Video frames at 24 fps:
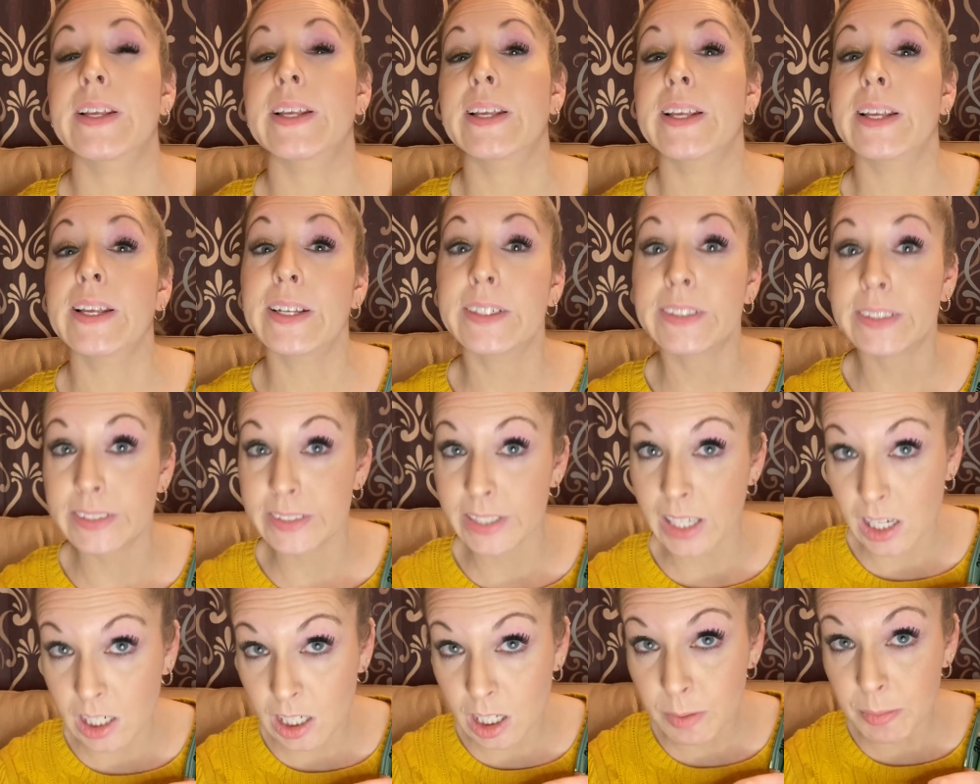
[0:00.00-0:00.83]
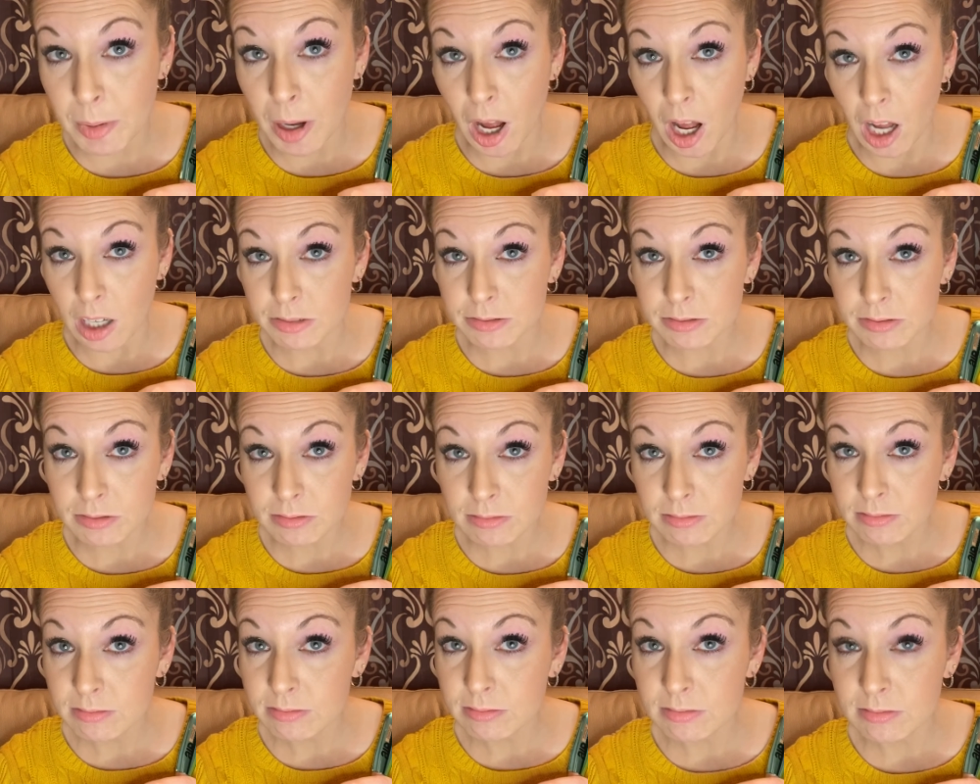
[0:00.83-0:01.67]
it does not come off,
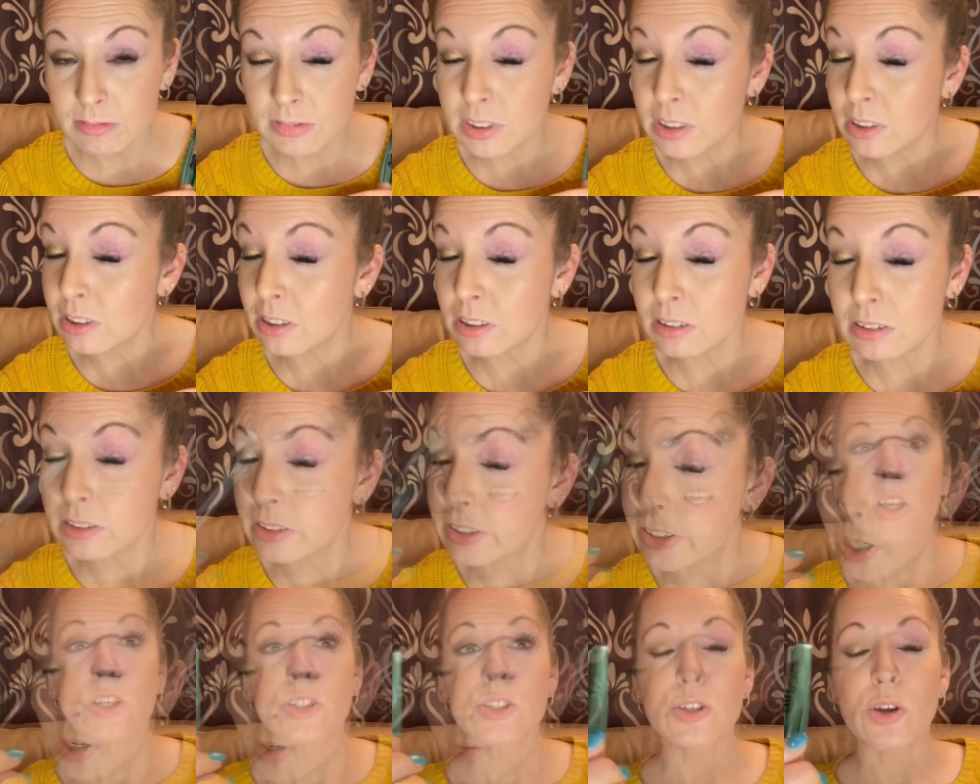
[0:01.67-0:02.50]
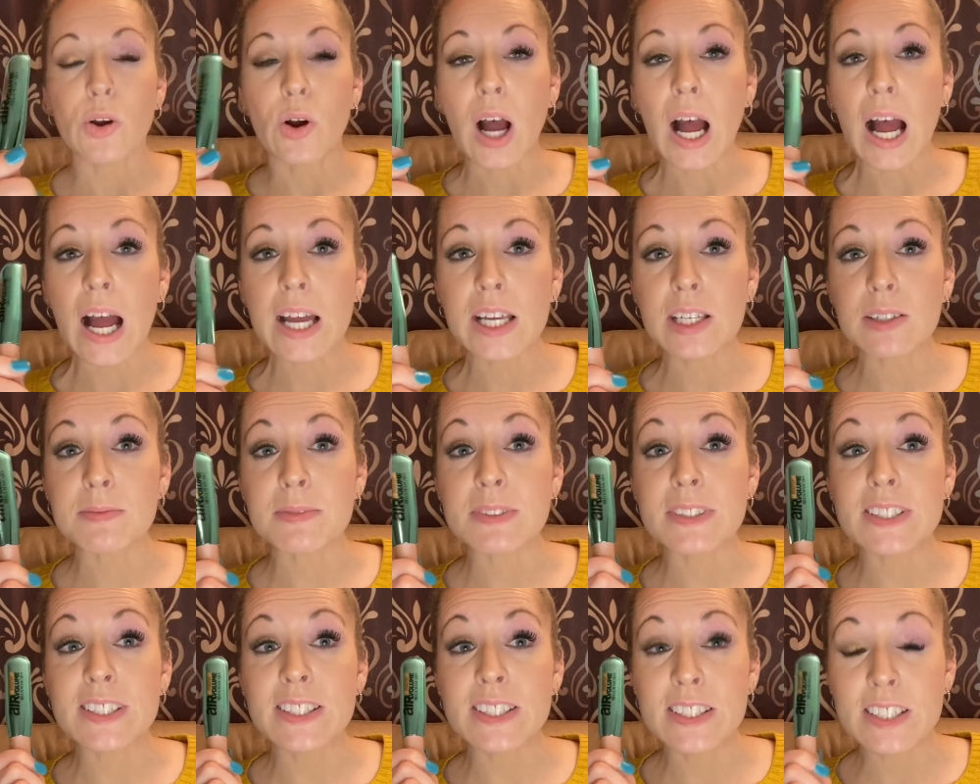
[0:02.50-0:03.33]
uh, no. So I
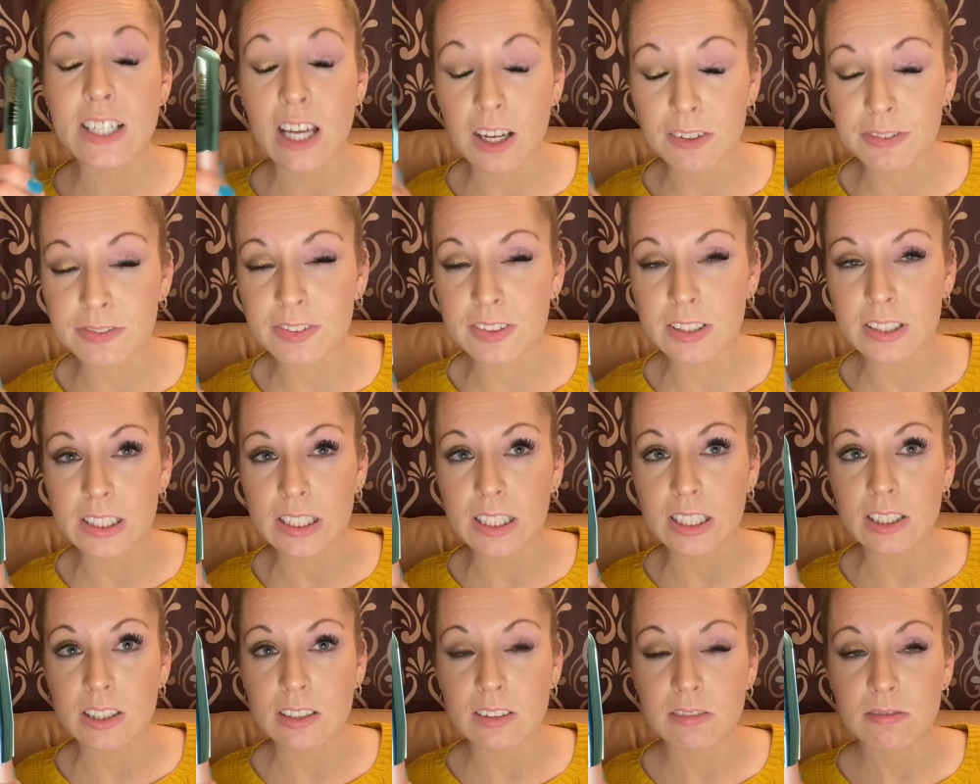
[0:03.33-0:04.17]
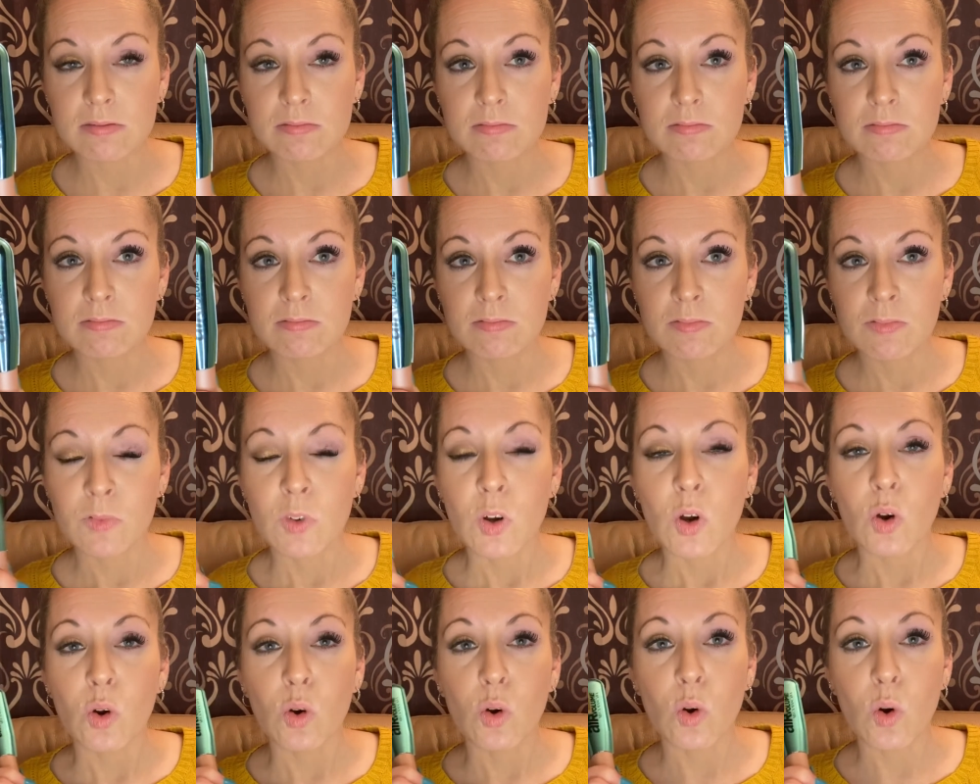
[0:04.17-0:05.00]
am definitely
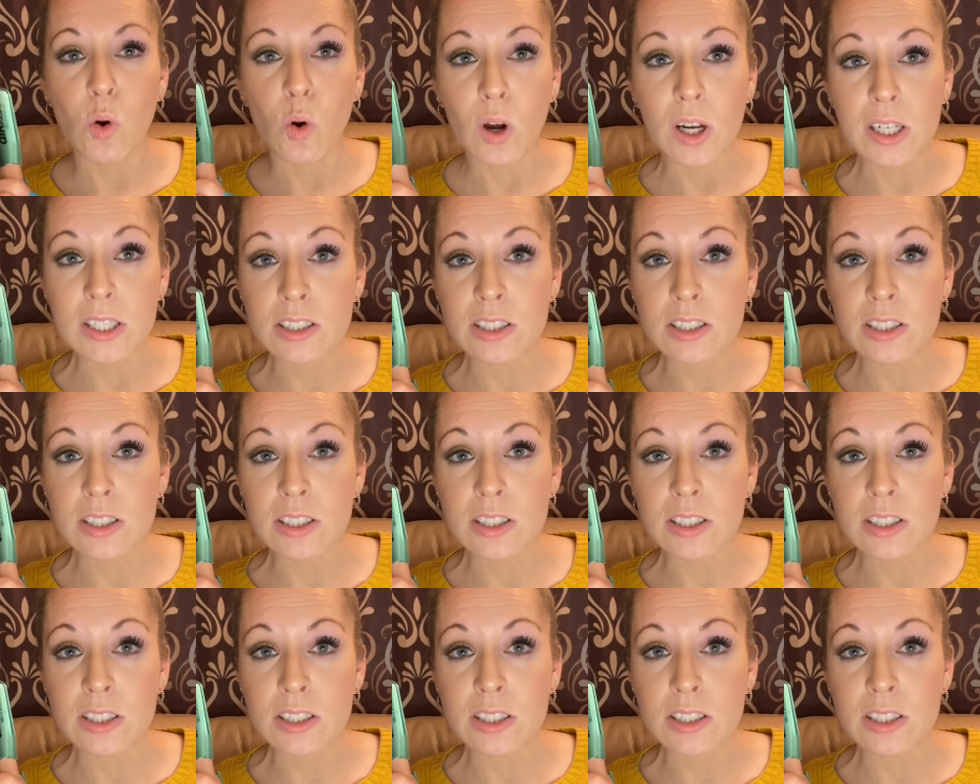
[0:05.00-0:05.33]
going